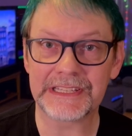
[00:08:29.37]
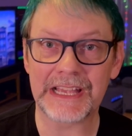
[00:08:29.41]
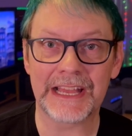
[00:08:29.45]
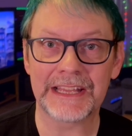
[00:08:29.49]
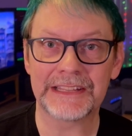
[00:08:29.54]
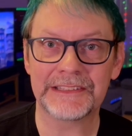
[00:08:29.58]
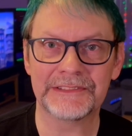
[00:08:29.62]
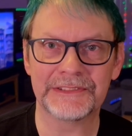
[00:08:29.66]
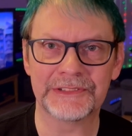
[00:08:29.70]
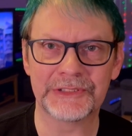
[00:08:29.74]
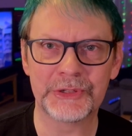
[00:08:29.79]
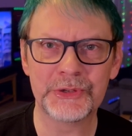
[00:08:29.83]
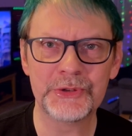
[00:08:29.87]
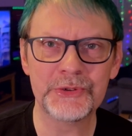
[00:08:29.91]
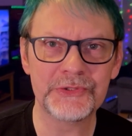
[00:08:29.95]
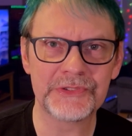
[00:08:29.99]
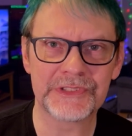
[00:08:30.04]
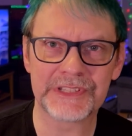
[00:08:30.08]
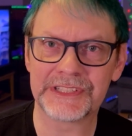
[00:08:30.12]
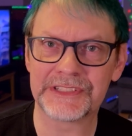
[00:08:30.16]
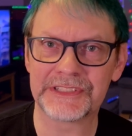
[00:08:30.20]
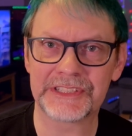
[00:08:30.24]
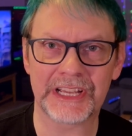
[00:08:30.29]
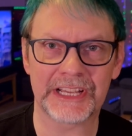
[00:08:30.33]
I lose
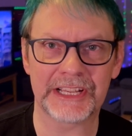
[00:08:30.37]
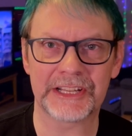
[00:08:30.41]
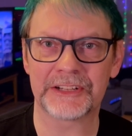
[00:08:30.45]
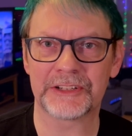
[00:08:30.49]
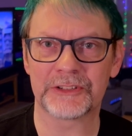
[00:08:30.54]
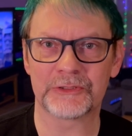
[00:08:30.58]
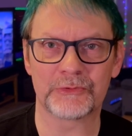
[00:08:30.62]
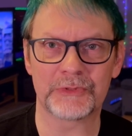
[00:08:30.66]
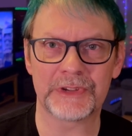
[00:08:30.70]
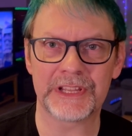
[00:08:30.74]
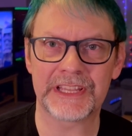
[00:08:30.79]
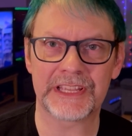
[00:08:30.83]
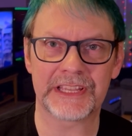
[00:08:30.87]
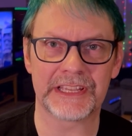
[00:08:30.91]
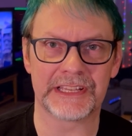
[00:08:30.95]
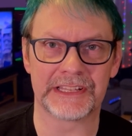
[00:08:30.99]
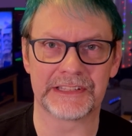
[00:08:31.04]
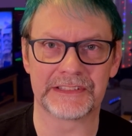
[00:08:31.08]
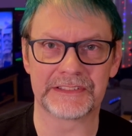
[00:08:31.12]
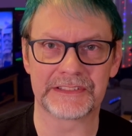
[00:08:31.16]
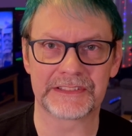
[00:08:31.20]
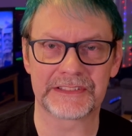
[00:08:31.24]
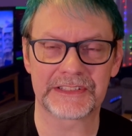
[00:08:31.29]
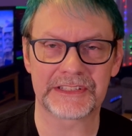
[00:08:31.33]
entire
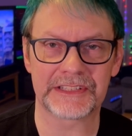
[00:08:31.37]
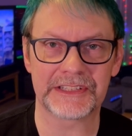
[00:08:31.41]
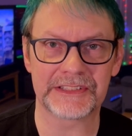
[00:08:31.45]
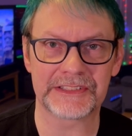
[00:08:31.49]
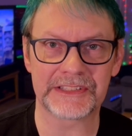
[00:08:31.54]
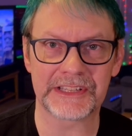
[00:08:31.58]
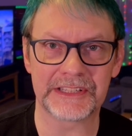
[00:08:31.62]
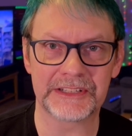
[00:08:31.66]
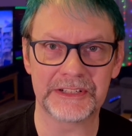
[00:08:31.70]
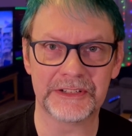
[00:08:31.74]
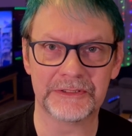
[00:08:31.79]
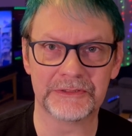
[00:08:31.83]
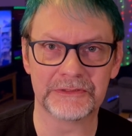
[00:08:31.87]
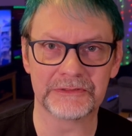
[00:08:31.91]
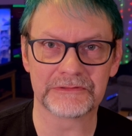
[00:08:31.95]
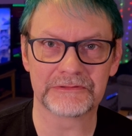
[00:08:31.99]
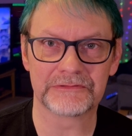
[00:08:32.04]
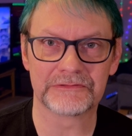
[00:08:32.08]
weekends because I don't